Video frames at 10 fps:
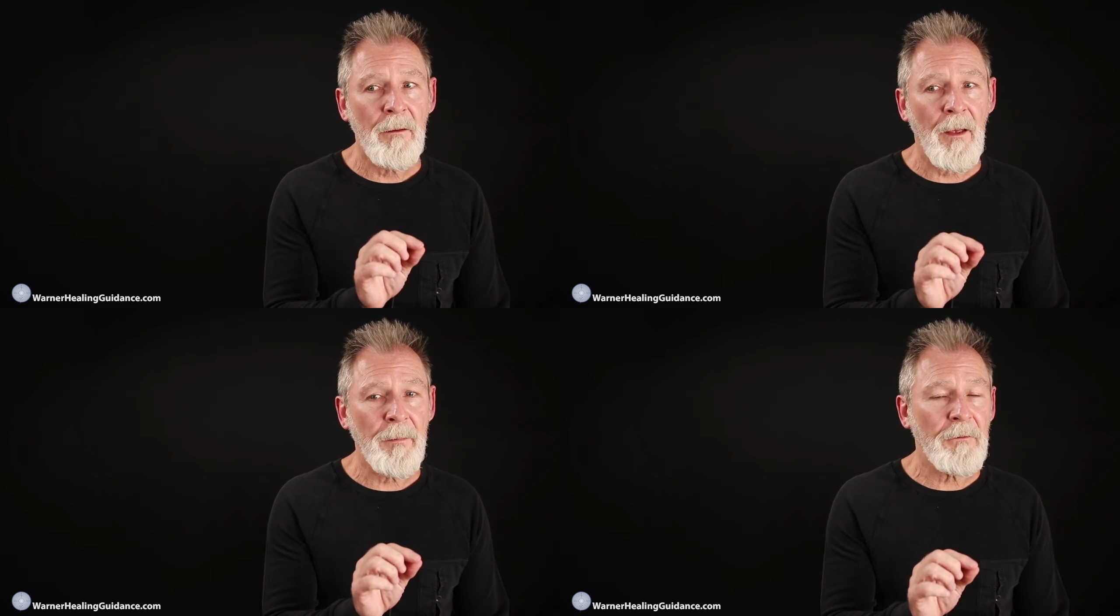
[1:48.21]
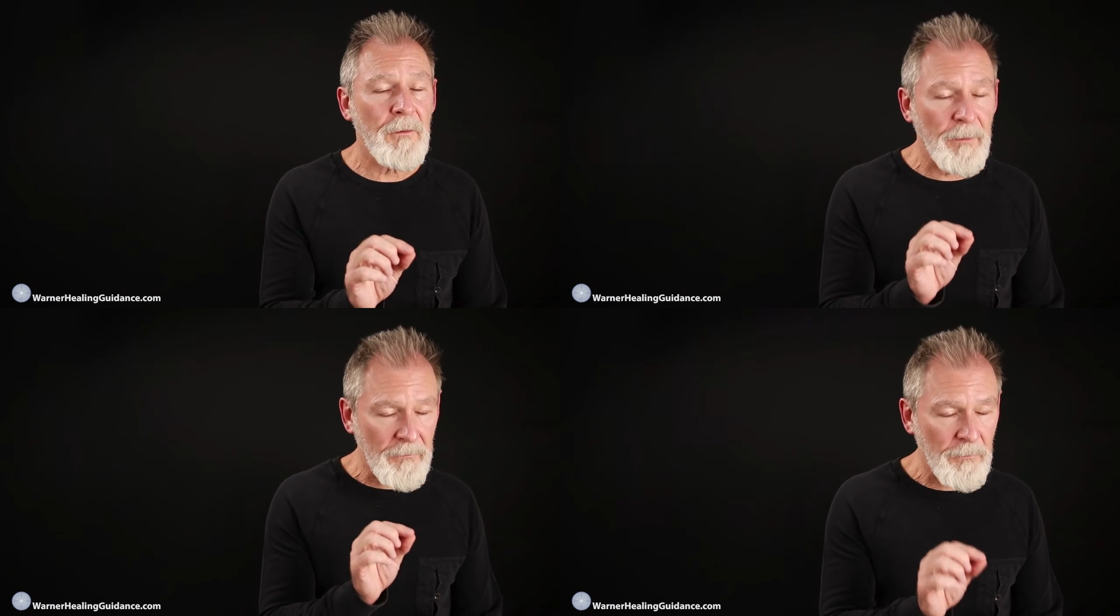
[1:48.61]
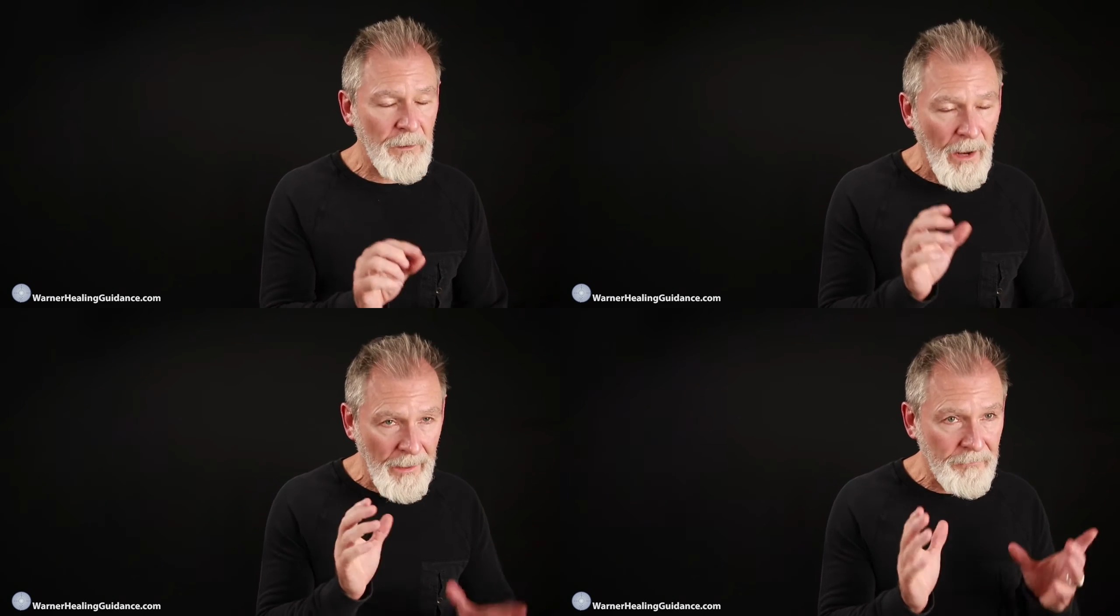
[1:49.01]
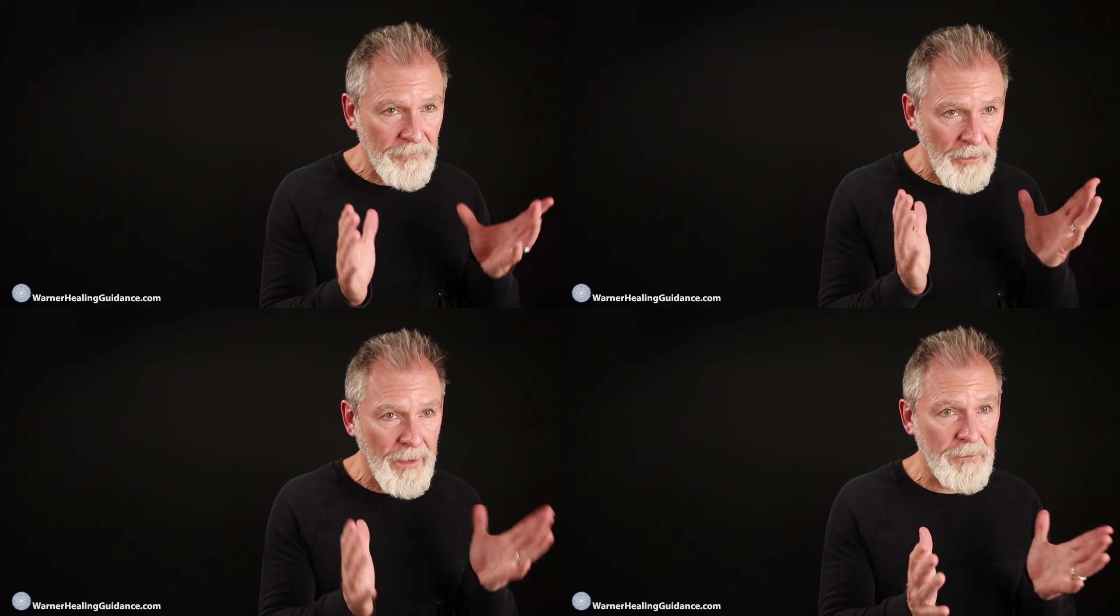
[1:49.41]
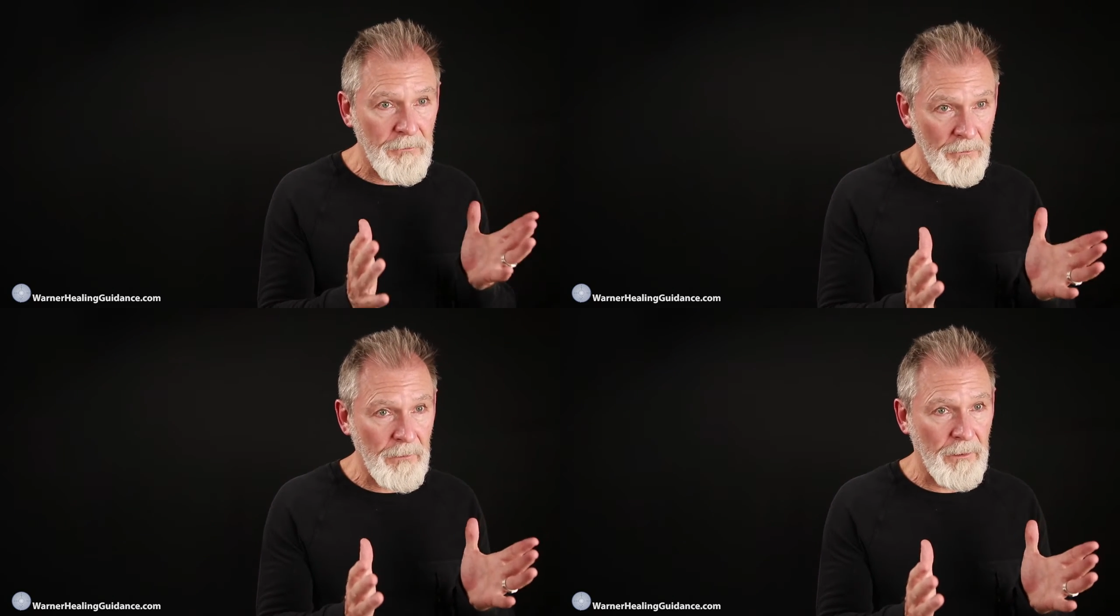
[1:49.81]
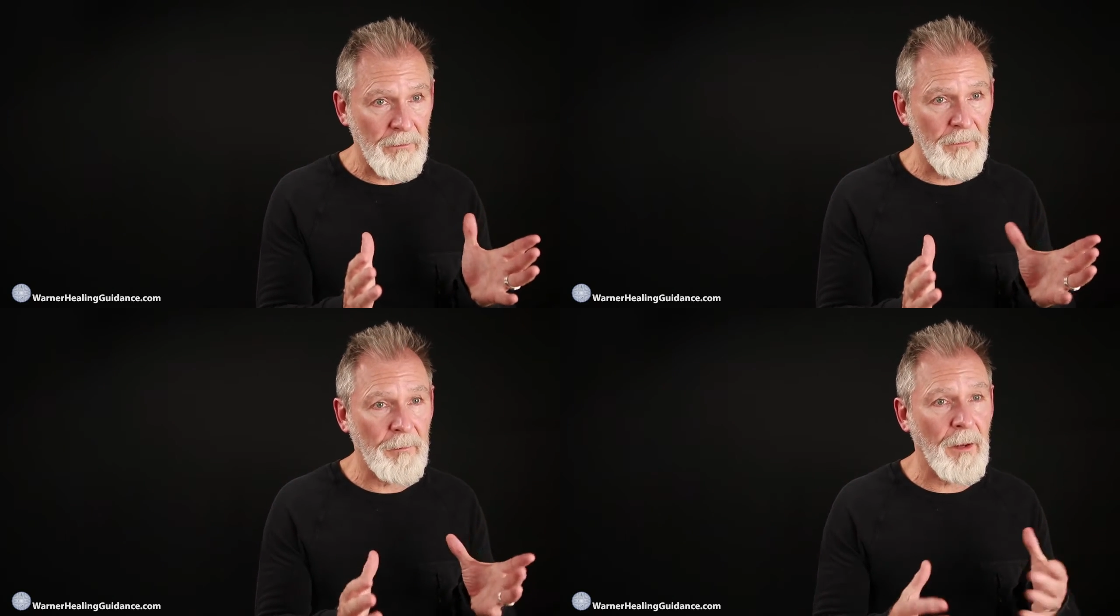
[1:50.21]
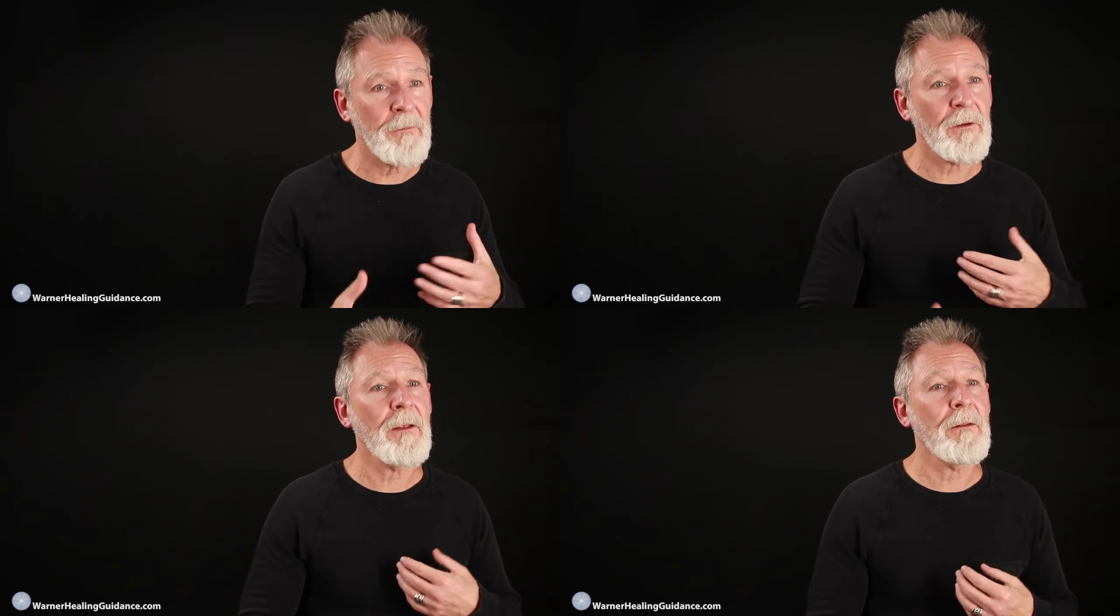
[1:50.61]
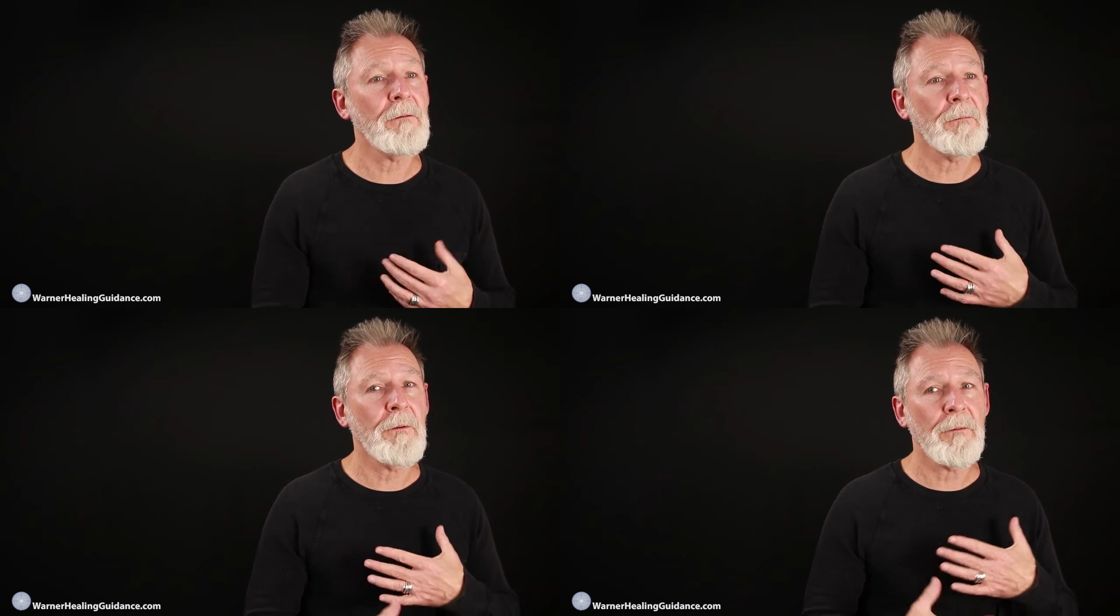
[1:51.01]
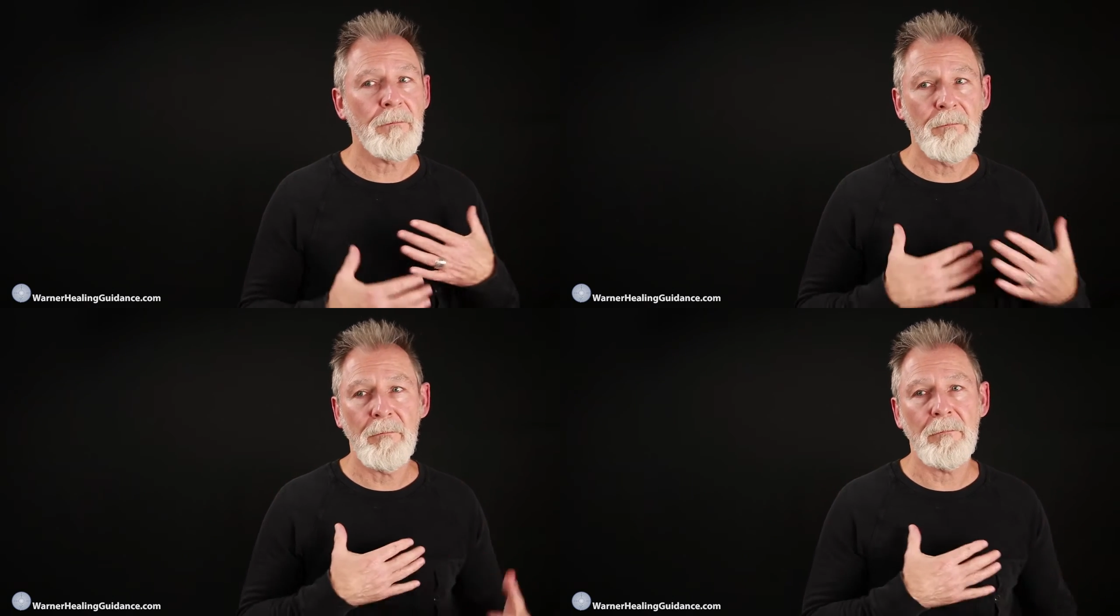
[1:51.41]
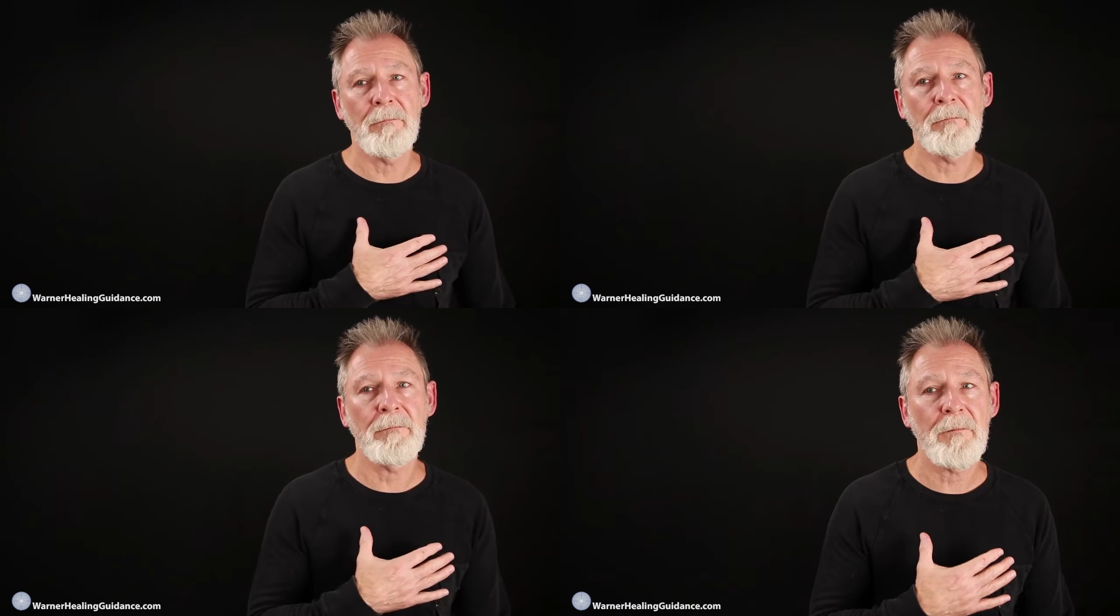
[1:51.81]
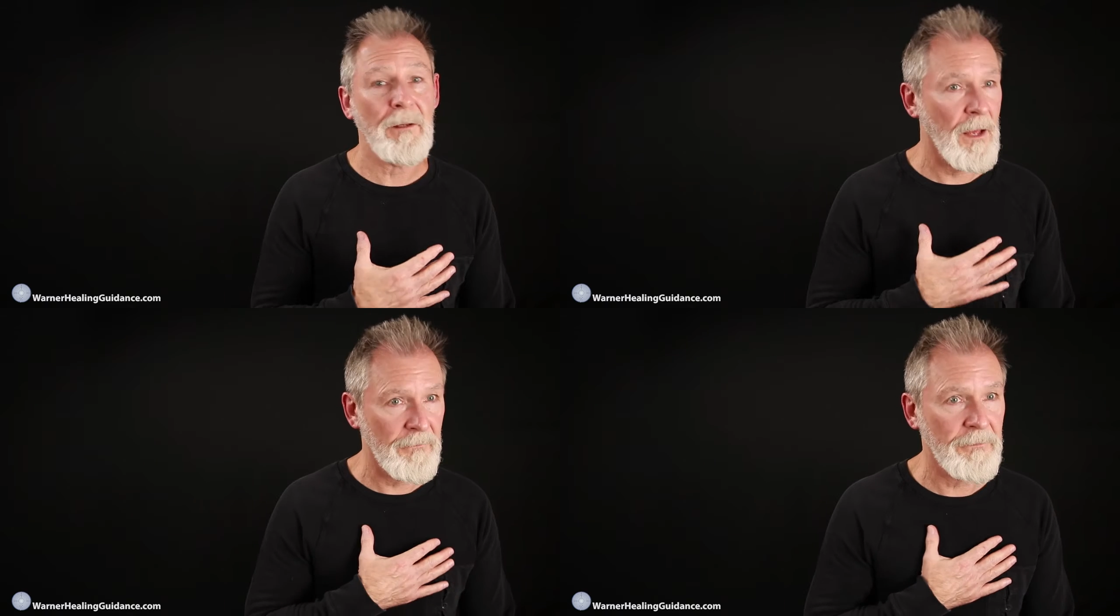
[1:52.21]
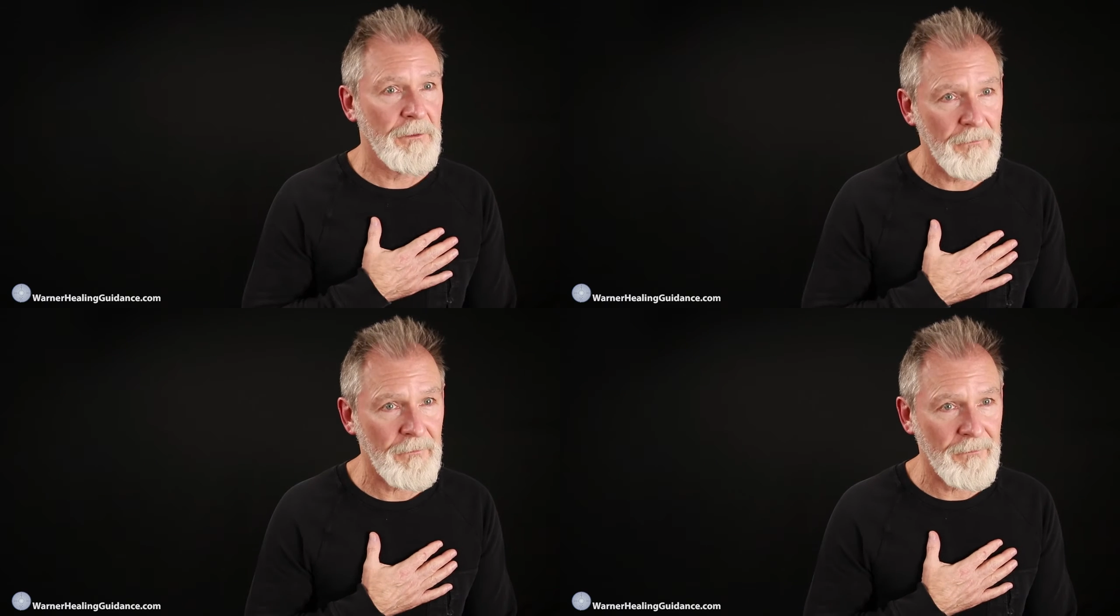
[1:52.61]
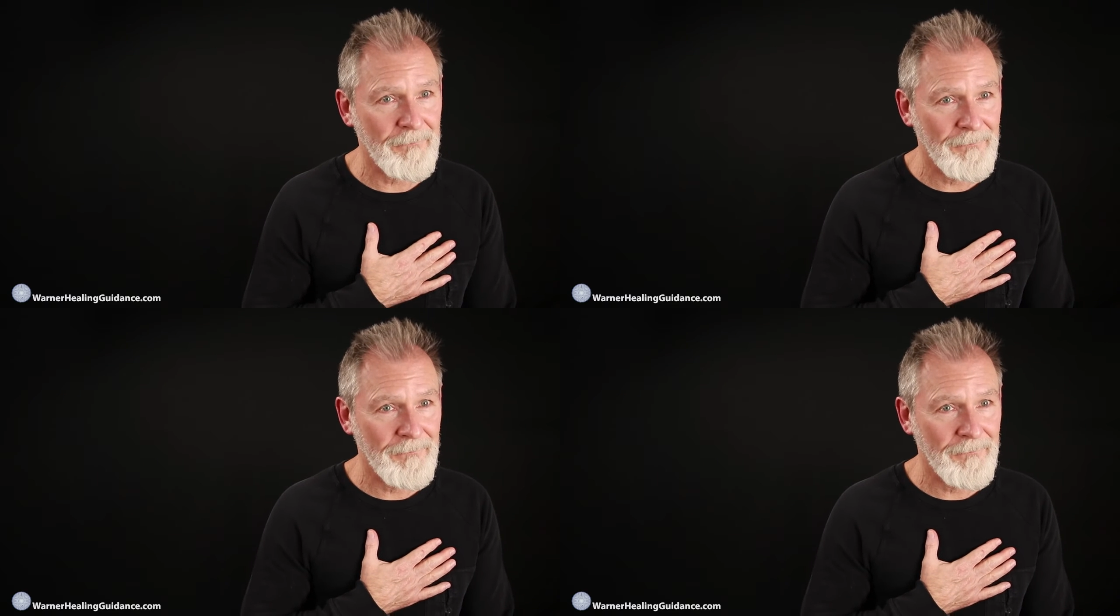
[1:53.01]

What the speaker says: I mean, to the best, what I've tried to do here, and I'm saying this with confidence,